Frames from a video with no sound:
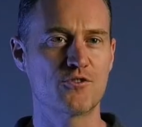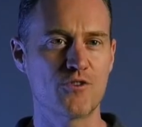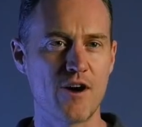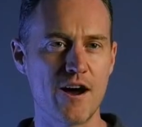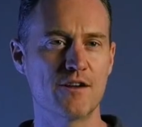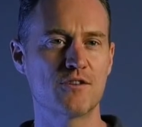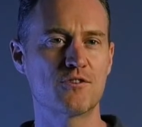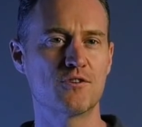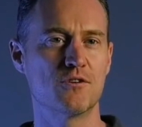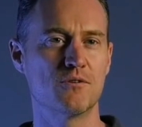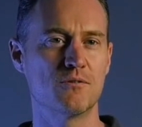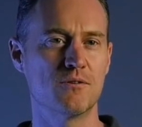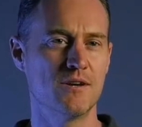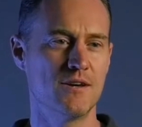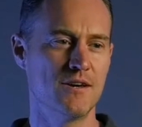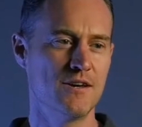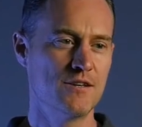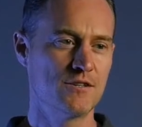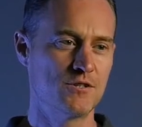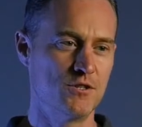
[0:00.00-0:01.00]
trying to
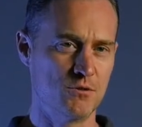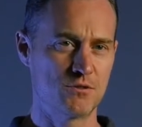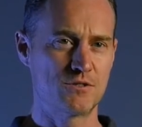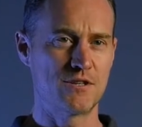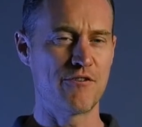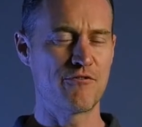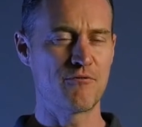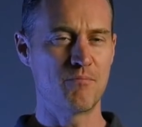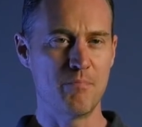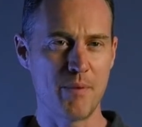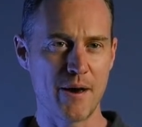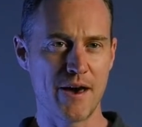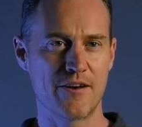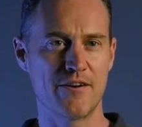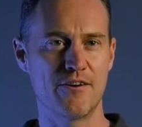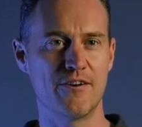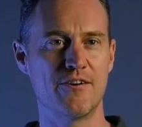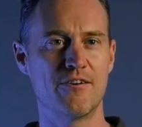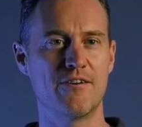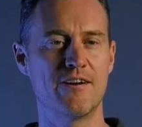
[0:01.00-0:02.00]
do stuff
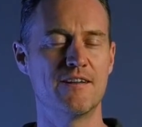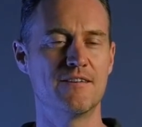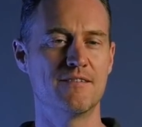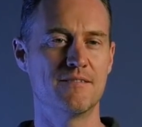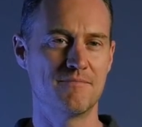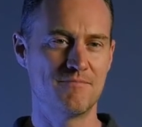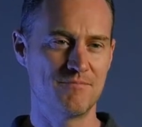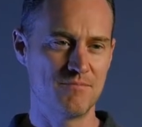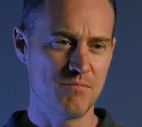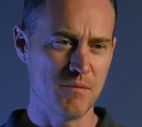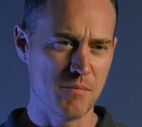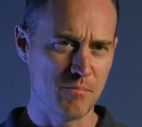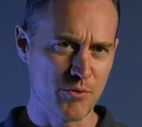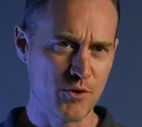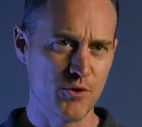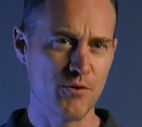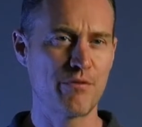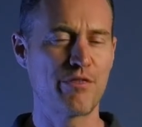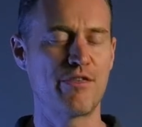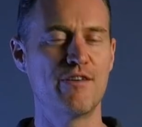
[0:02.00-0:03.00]
better and
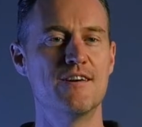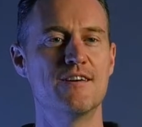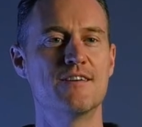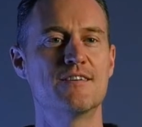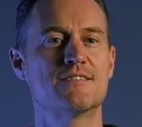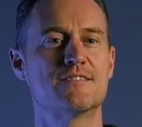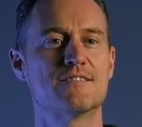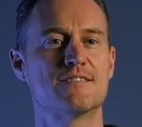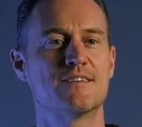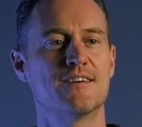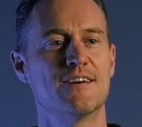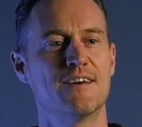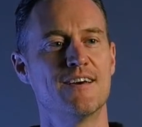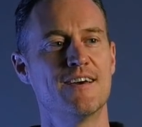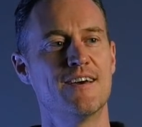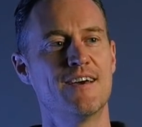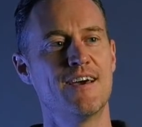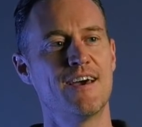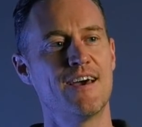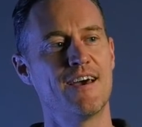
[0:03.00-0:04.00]
improve things.
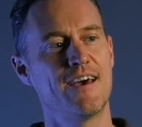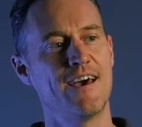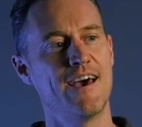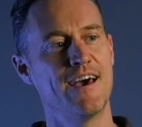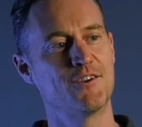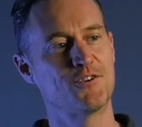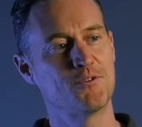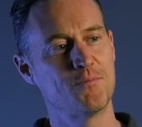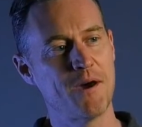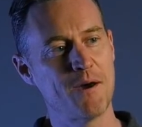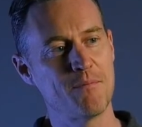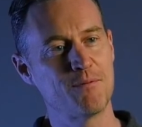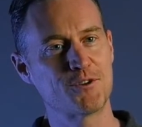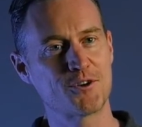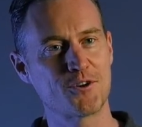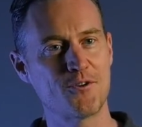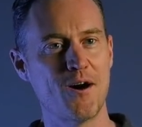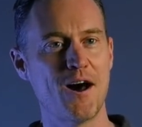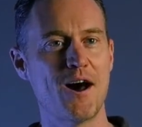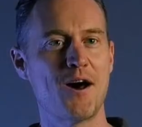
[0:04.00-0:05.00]
And to be able
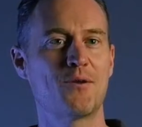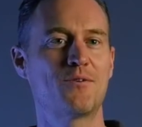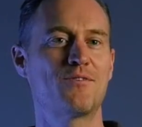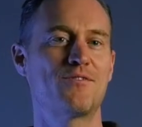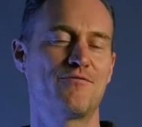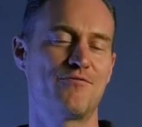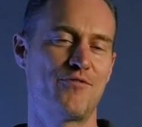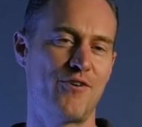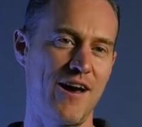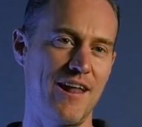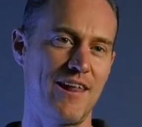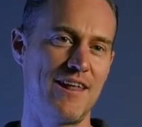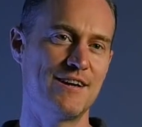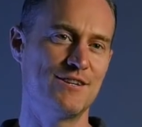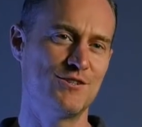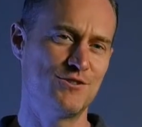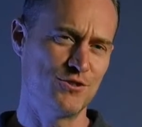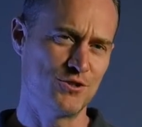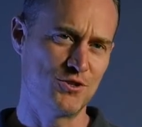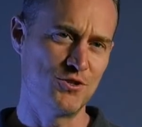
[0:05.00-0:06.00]
to go out for
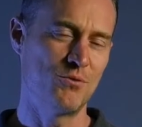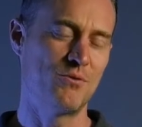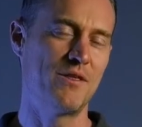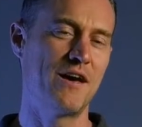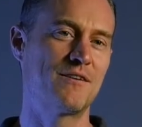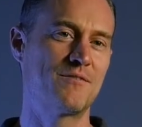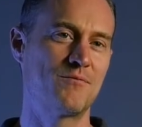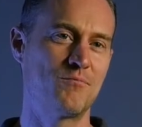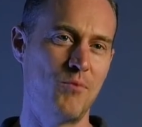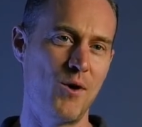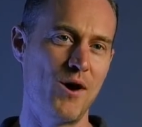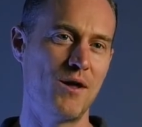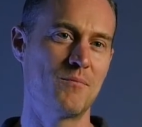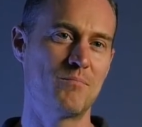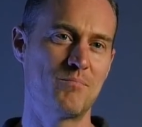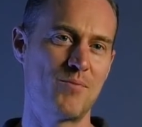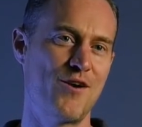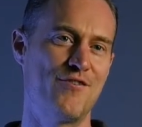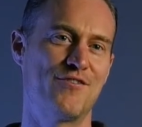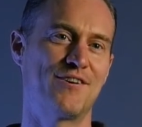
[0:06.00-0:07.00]
Alx to do that one
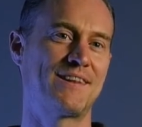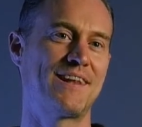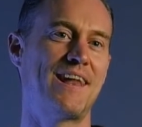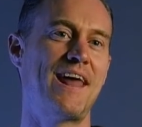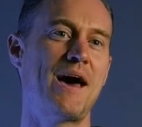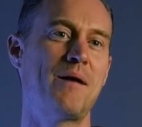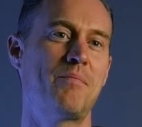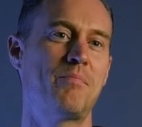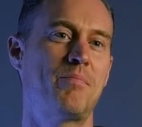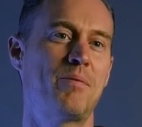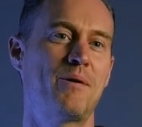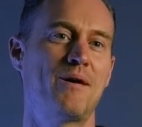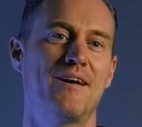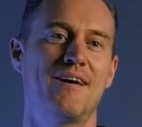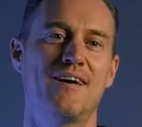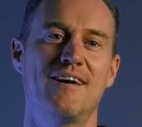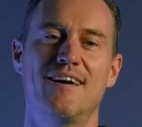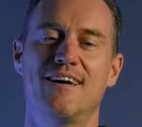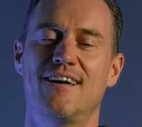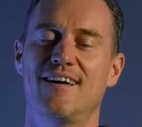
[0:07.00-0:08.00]
perfect lap,
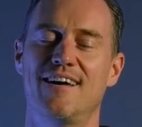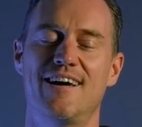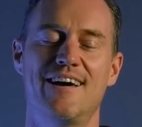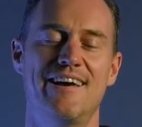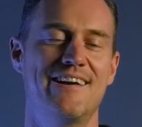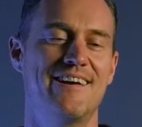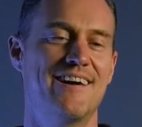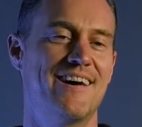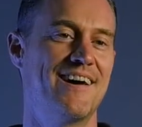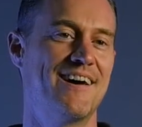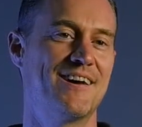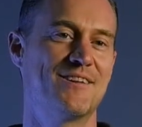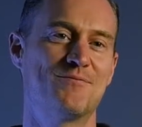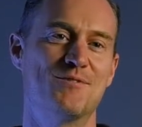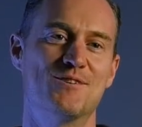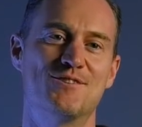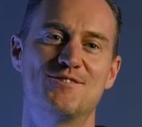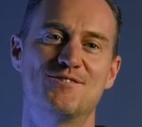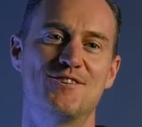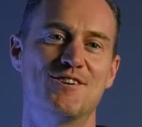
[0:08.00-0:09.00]
yeah, it
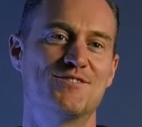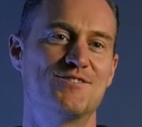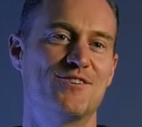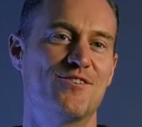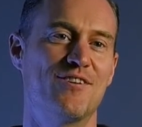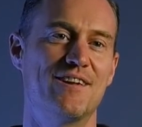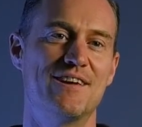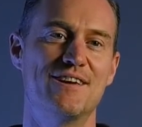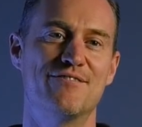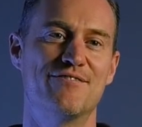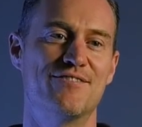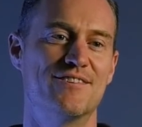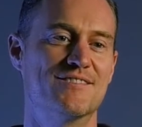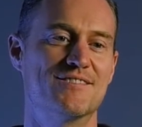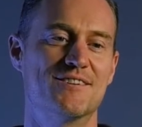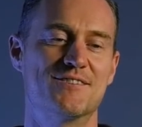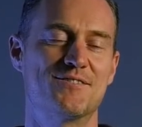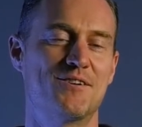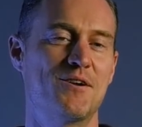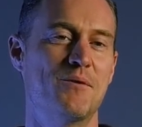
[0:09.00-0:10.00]
was such a relief and
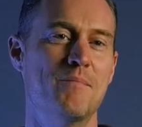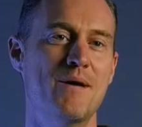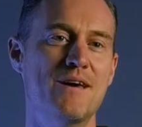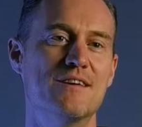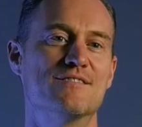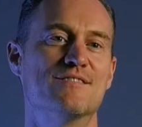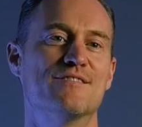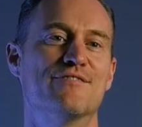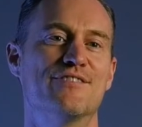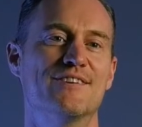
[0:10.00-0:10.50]
such an amazing